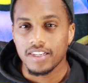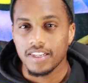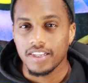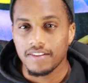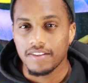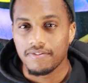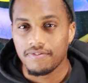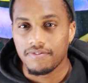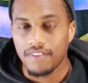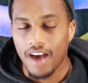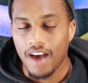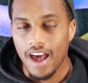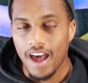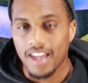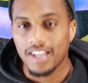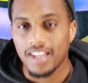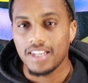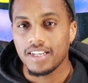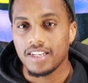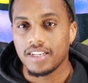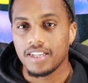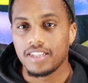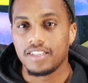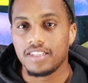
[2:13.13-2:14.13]

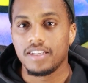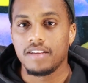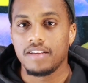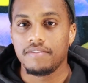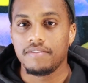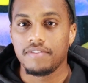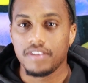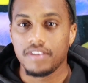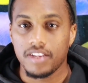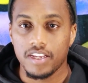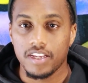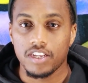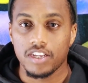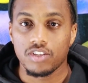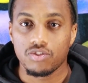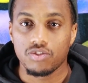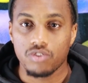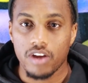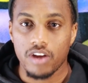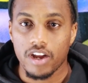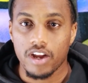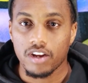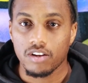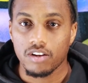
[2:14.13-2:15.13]
finding a dividend
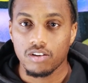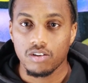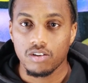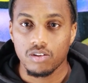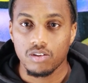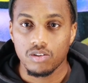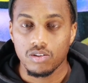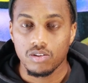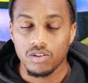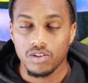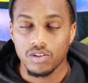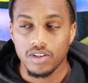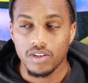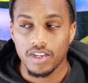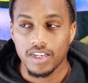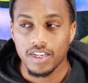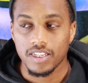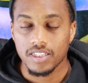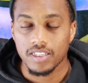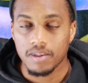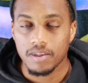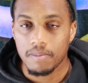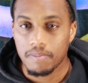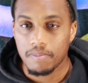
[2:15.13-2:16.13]
tracker
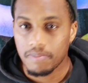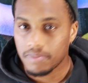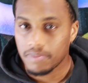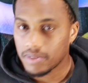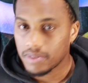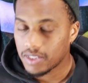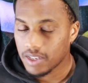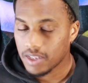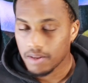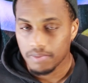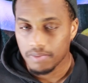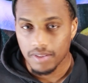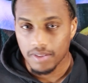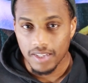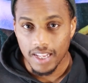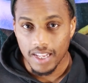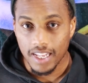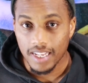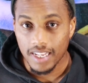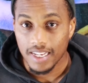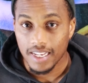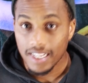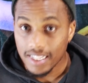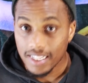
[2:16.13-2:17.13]
is something
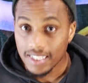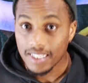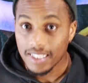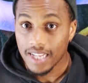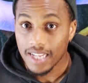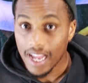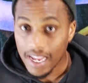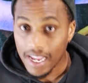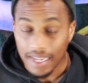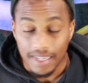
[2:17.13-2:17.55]
that is